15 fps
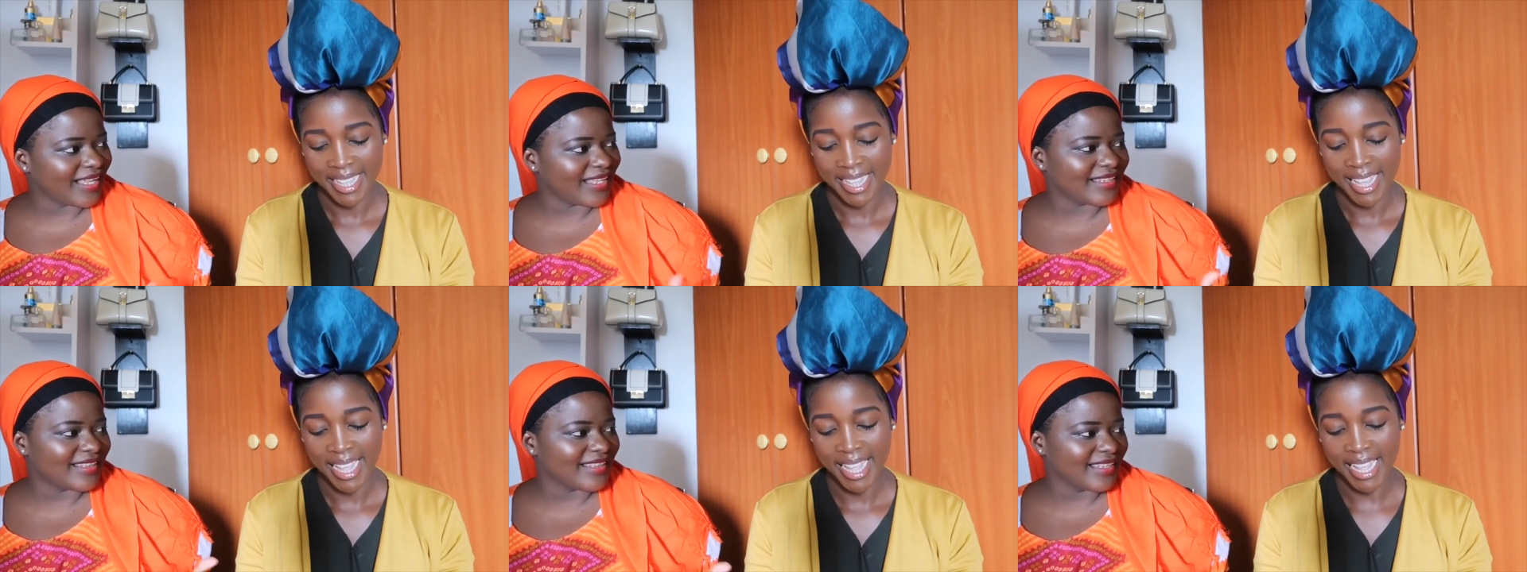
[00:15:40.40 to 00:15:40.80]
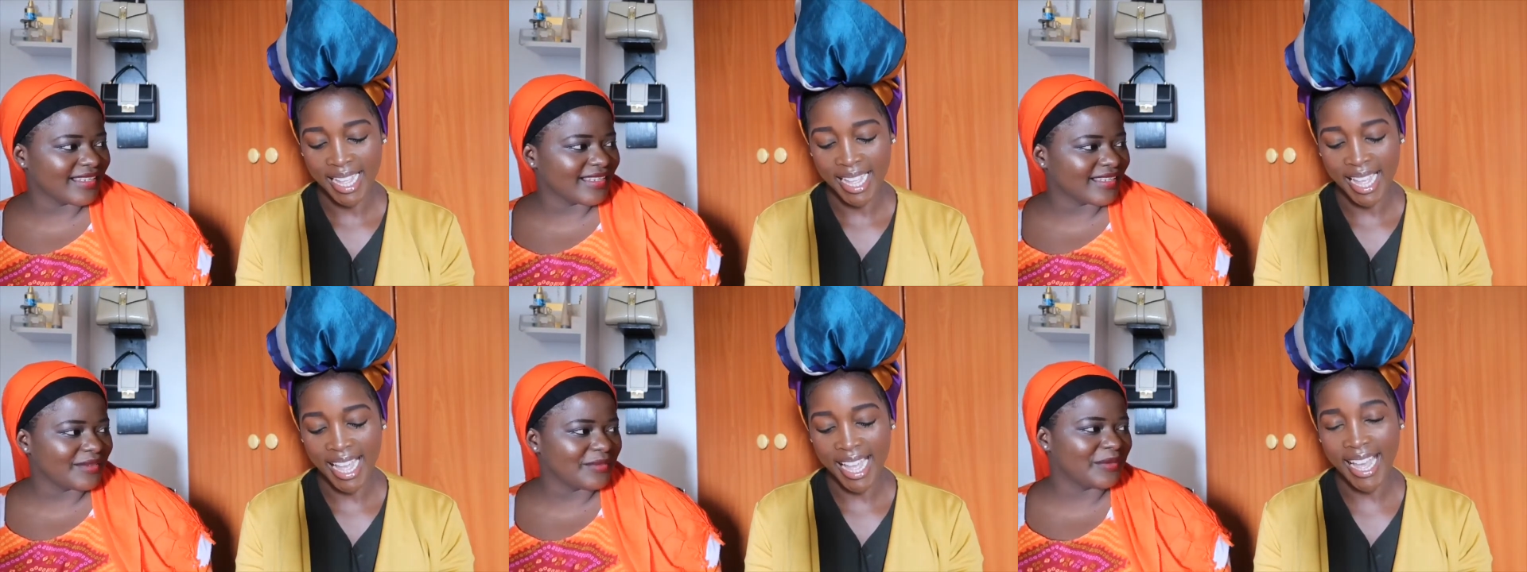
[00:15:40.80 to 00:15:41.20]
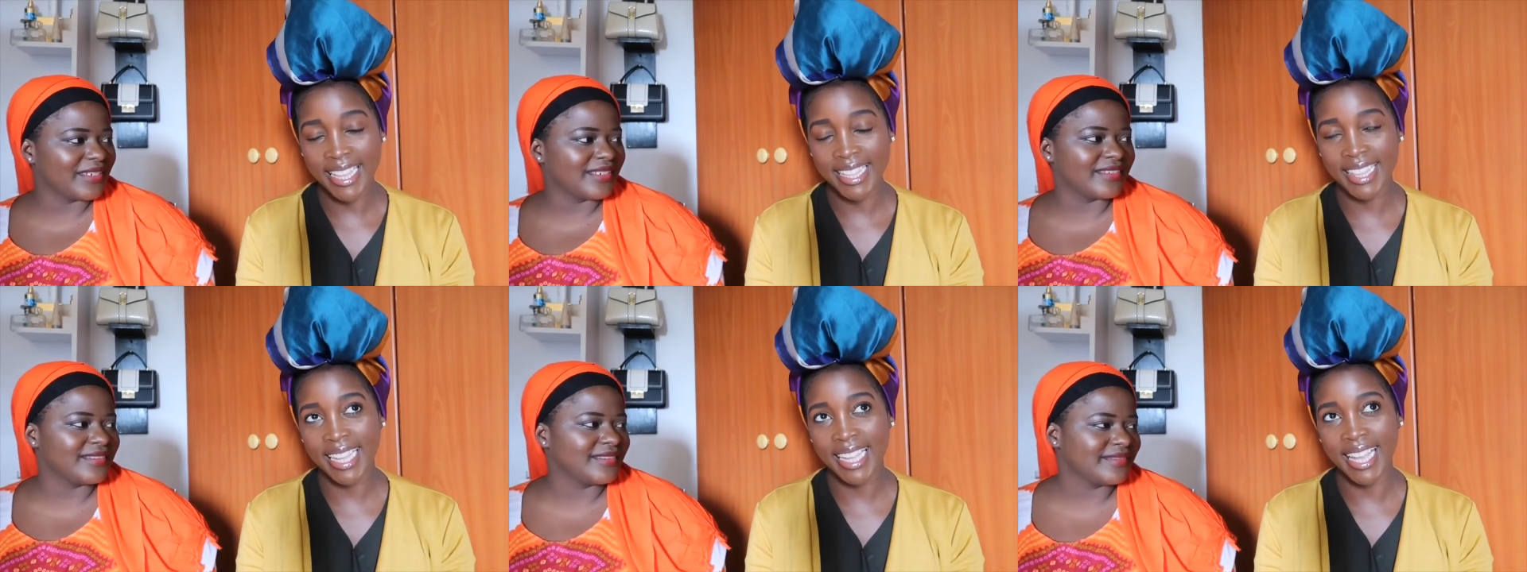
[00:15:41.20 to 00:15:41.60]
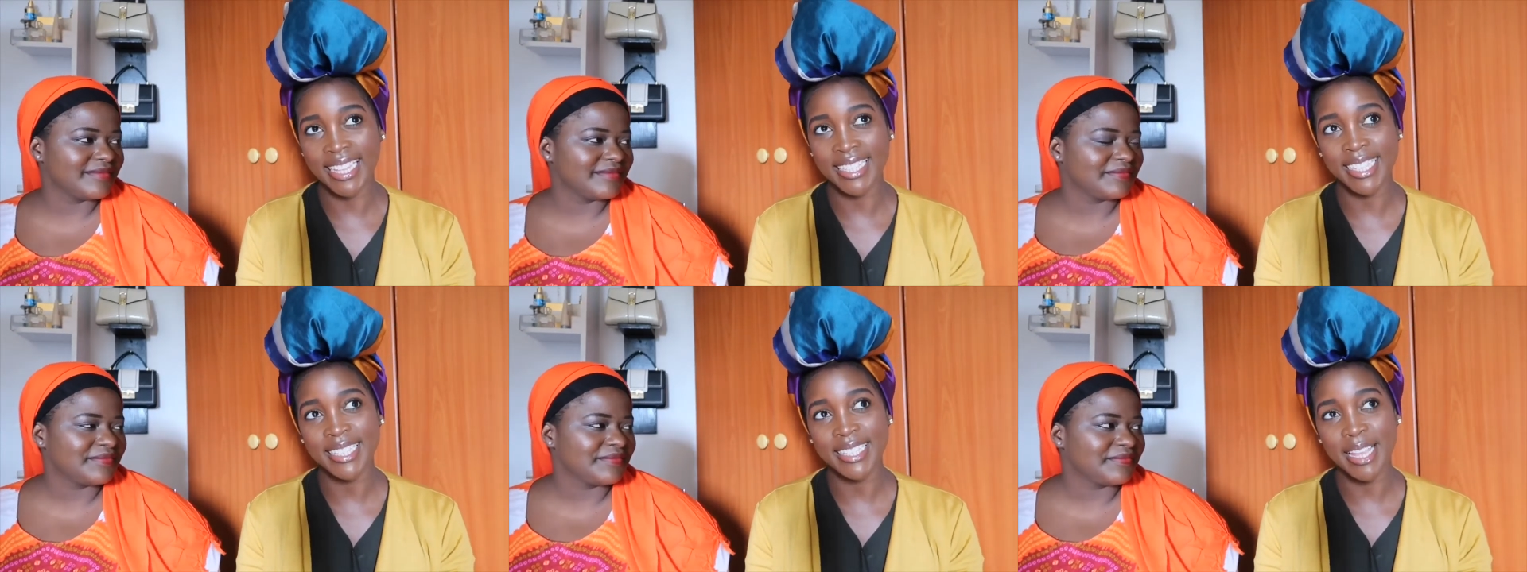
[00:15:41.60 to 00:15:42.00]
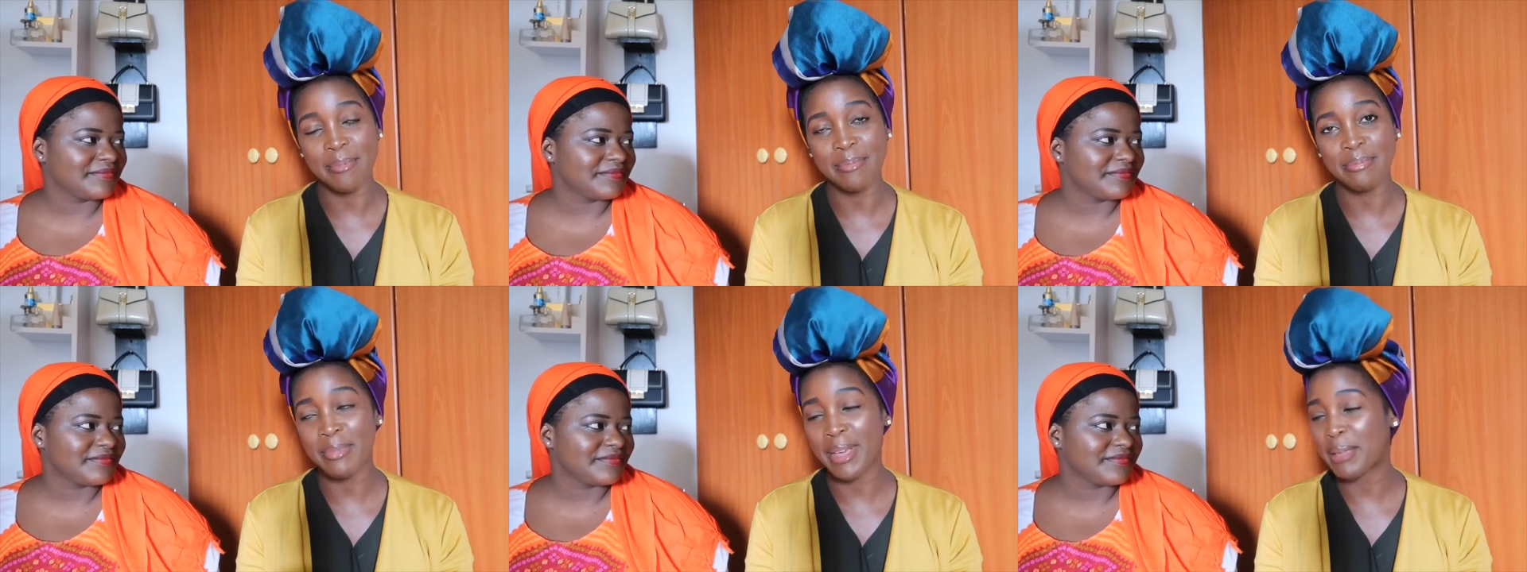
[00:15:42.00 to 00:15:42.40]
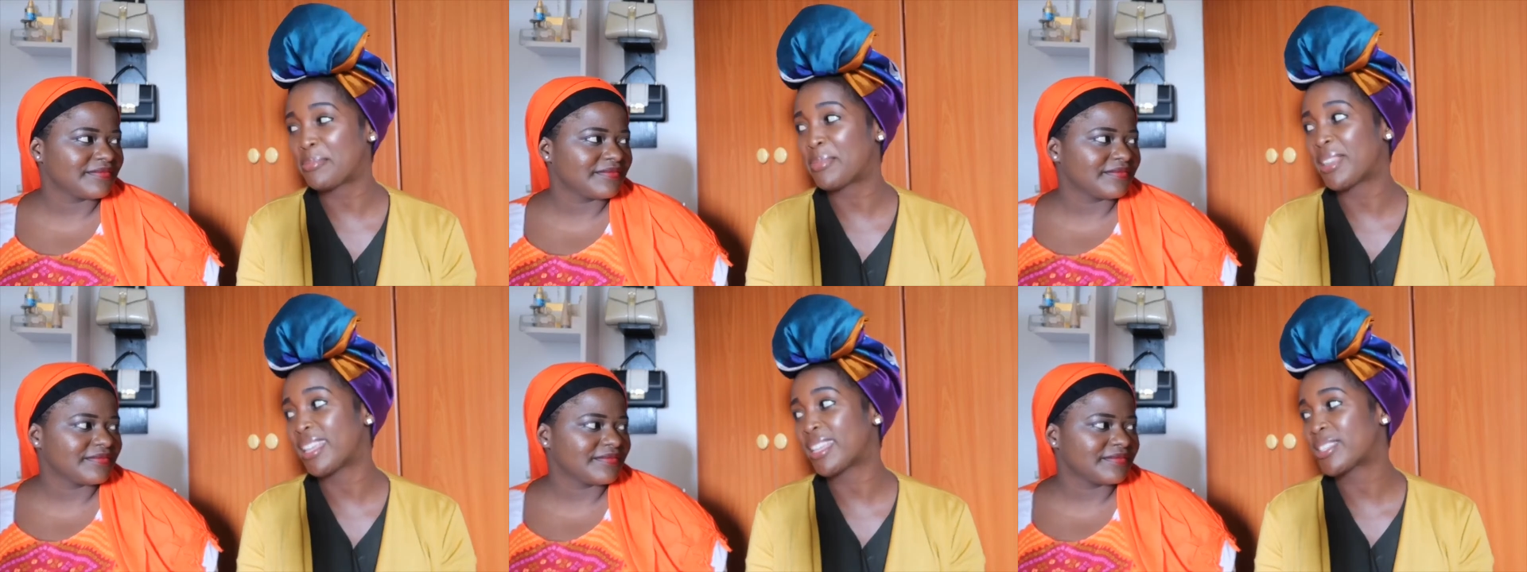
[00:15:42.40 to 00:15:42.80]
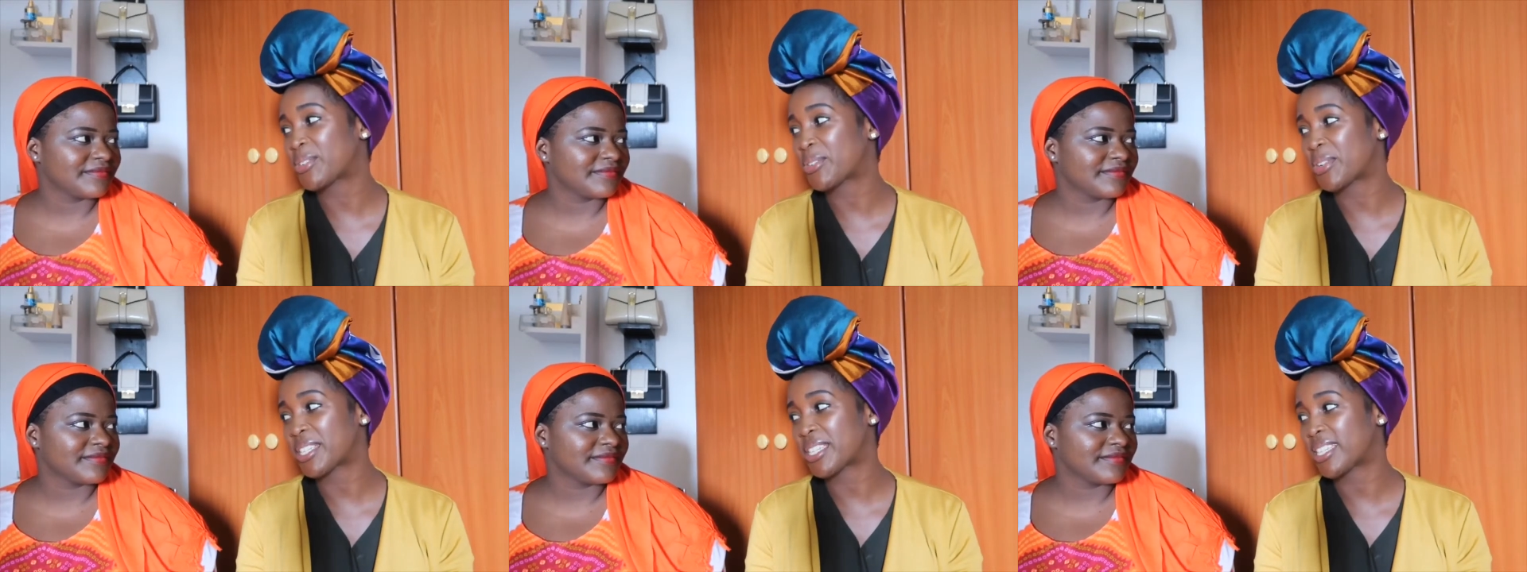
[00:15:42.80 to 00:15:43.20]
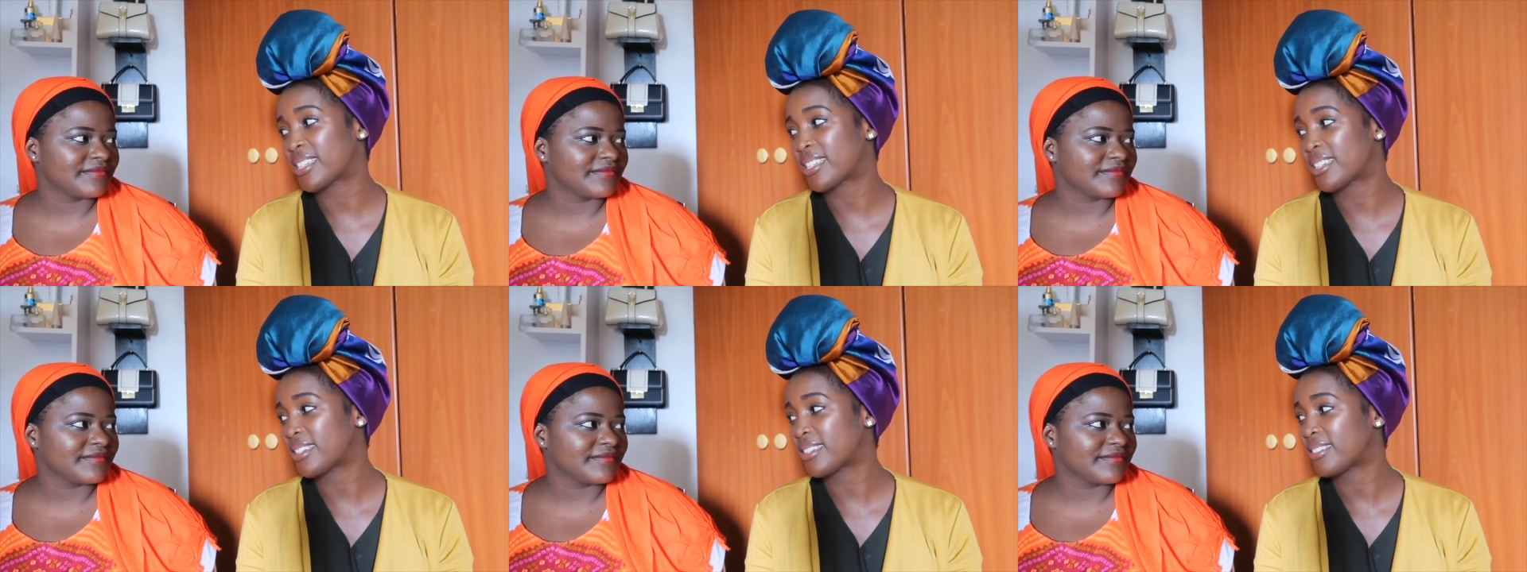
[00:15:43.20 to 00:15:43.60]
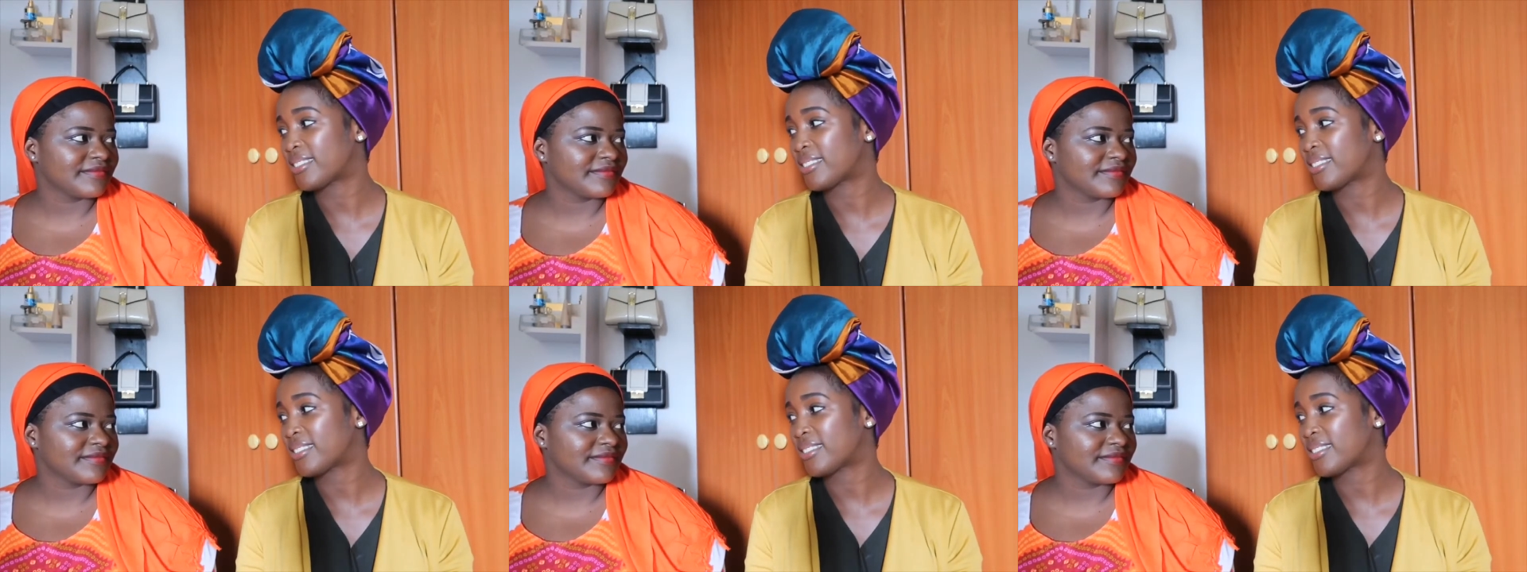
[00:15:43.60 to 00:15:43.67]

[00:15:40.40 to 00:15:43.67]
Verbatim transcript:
Speaker 1: I think
Speaker 2: I just am my biggest critic.